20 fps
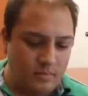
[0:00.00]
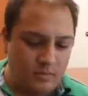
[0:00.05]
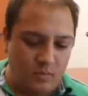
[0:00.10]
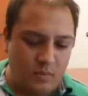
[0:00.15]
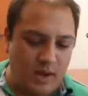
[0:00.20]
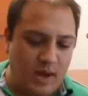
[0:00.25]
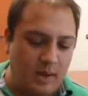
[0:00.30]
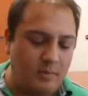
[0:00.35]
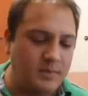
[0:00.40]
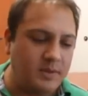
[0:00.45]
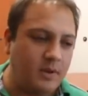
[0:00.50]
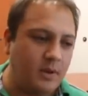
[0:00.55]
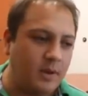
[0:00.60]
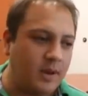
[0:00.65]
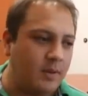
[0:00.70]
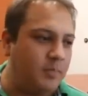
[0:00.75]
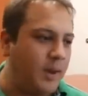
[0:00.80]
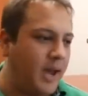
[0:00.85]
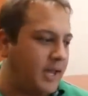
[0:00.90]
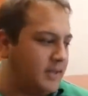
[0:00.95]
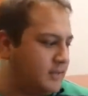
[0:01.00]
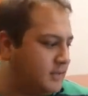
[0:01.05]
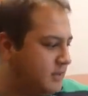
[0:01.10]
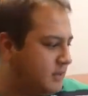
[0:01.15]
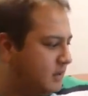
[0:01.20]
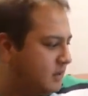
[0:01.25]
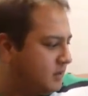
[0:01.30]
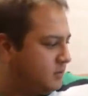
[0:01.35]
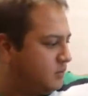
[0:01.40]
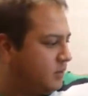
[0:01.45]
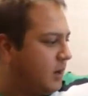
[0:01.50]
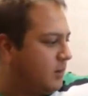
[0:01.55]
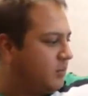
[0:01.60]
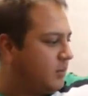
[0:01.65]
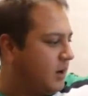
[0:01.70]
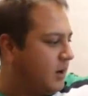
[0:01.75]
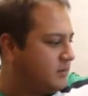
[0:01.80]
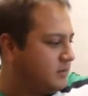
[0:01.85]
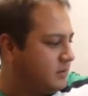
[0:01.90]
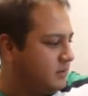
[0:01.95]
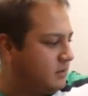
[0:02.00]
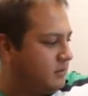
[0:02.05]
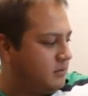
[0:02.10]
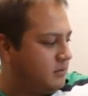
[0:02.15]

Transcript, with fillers: Yep, so it's past the uh, drop roster.